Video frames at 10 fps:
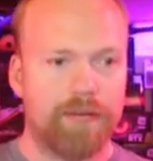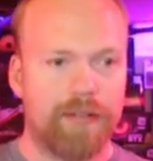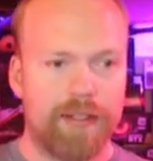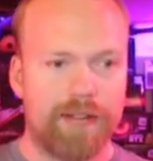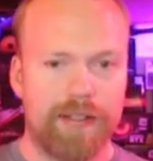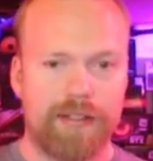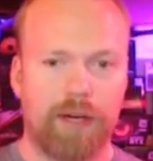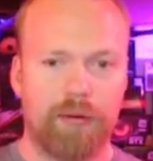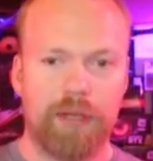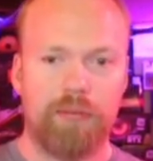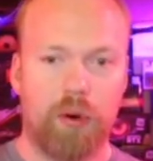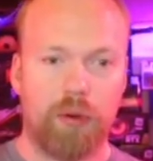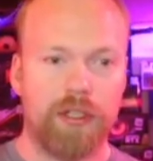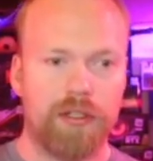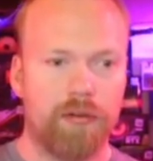That's like a really
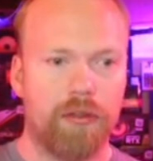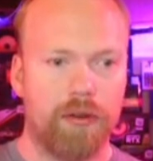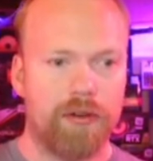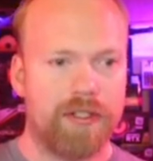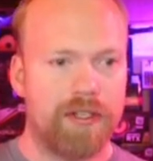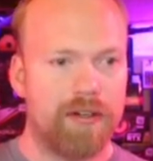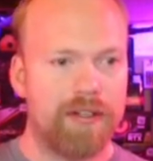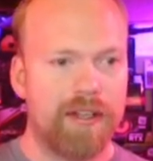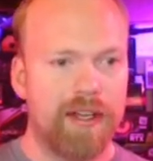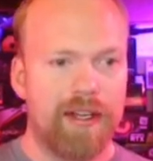poorly tuned 30 series.